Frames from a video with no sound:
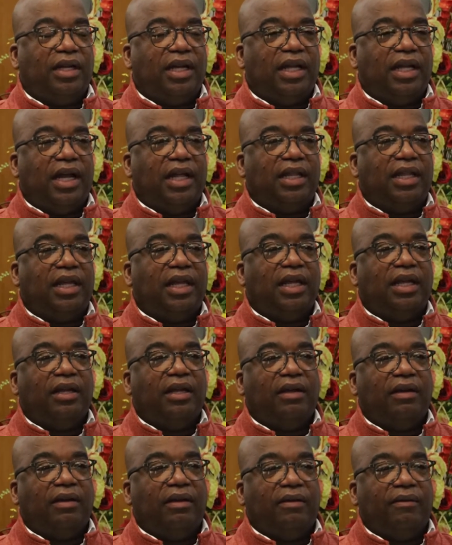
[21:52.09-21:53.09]
And I think
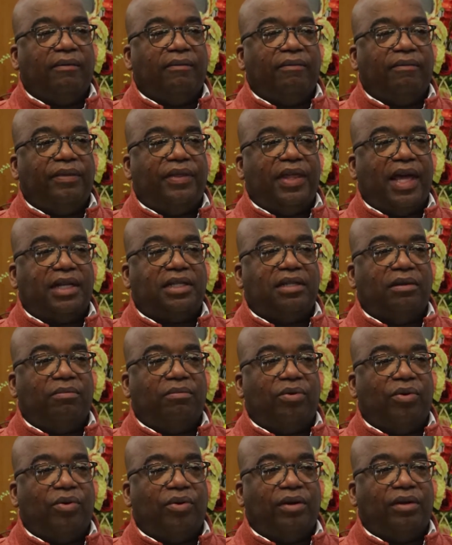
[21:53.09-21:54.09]
that's
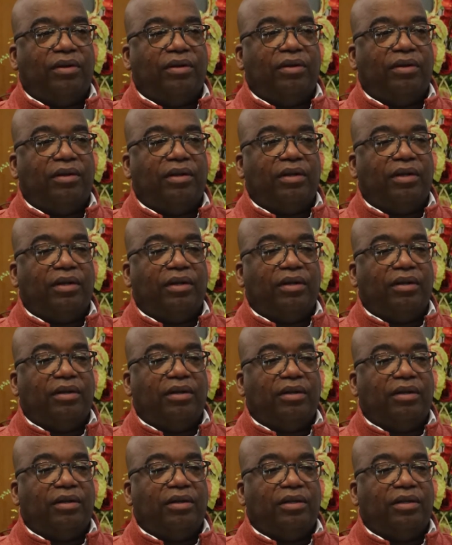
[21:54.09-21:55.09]
important
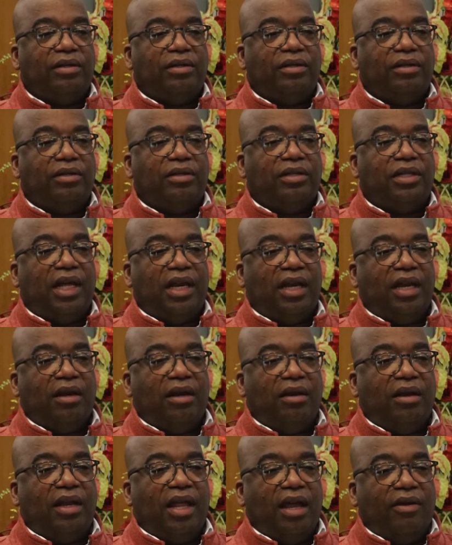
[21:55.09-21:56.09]
that
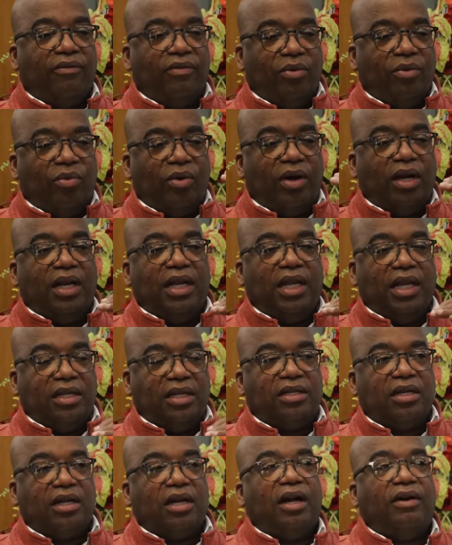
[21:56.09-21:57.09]
everyone
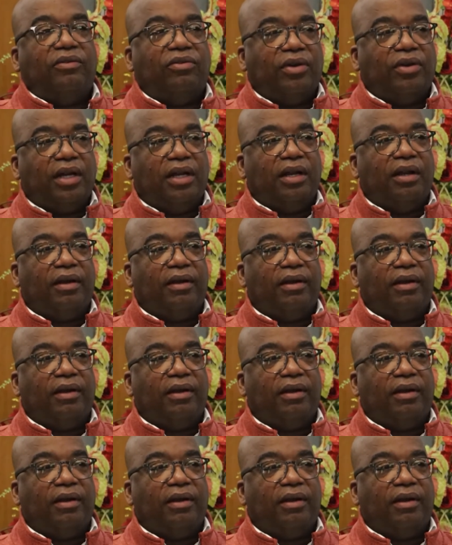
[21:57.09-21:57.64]
needs a covering.